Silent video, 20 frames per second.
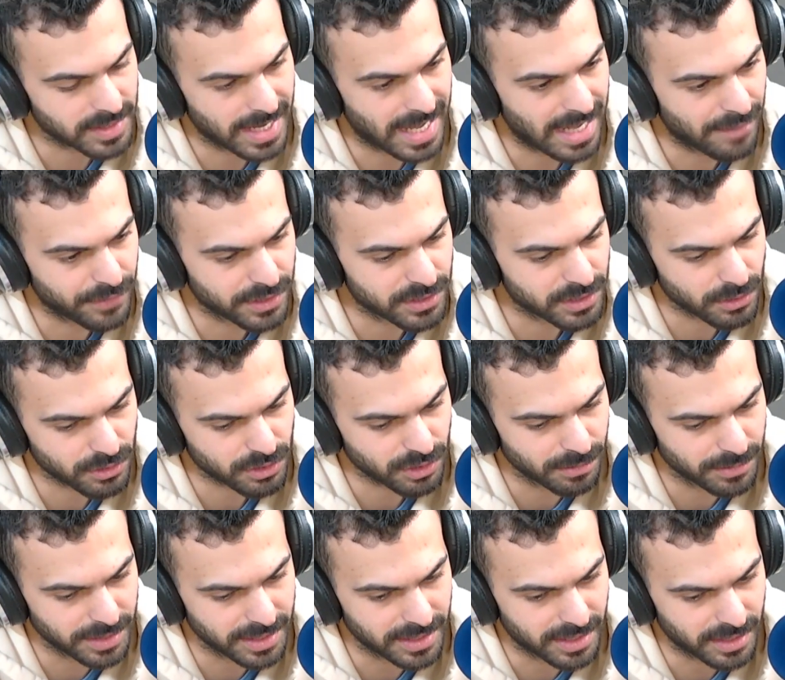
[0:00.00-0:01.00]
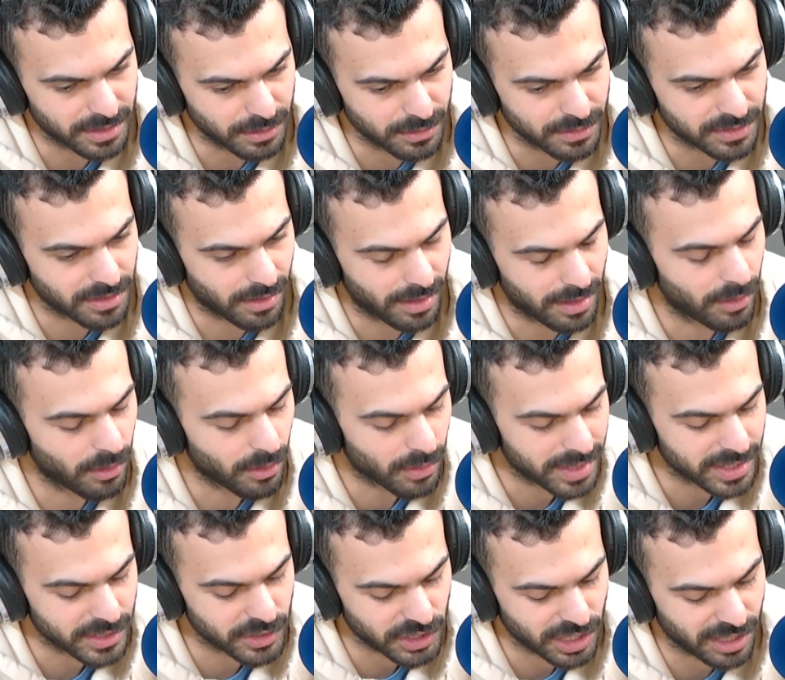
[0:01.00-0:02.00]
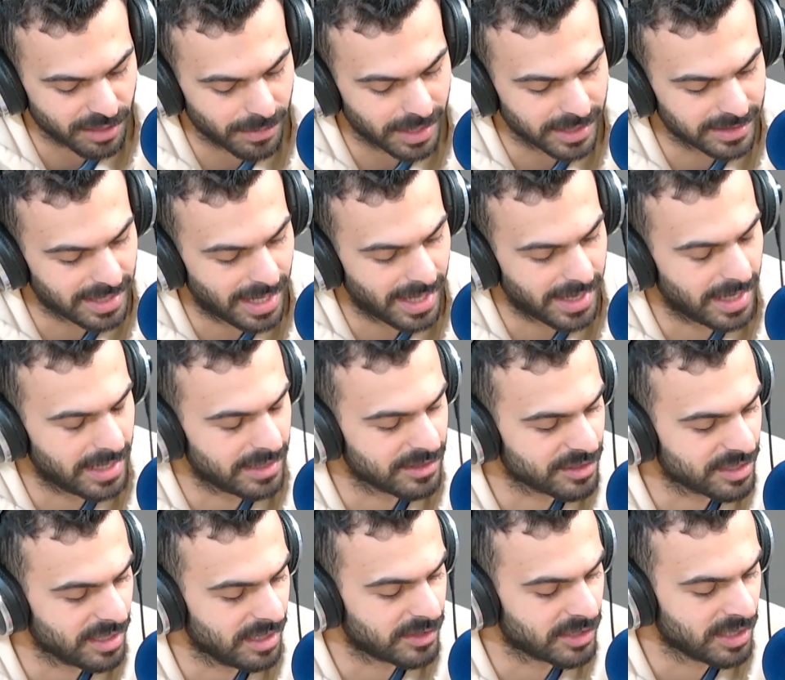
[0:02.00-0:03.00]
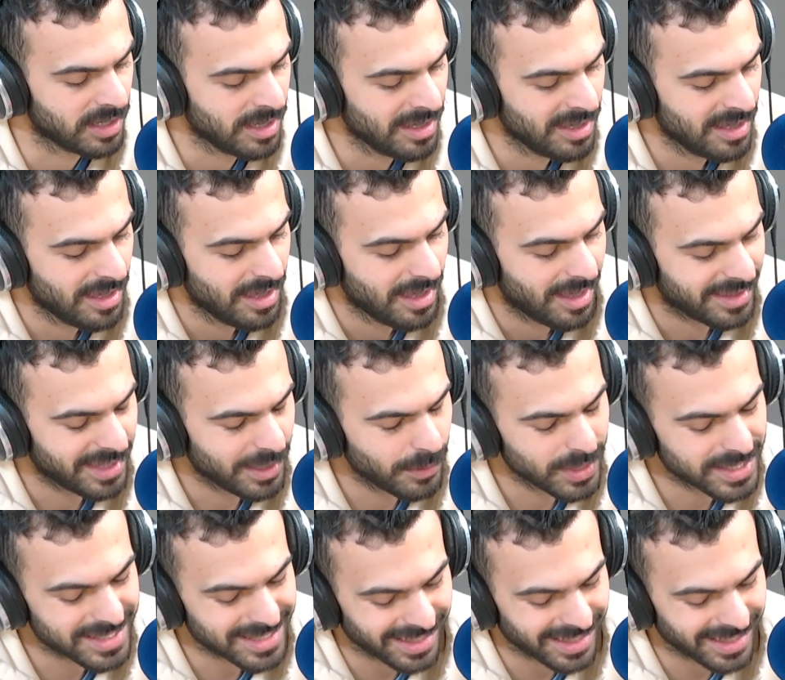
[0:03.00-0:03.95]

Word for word: an avid social media user, I already share my data and such. I think what's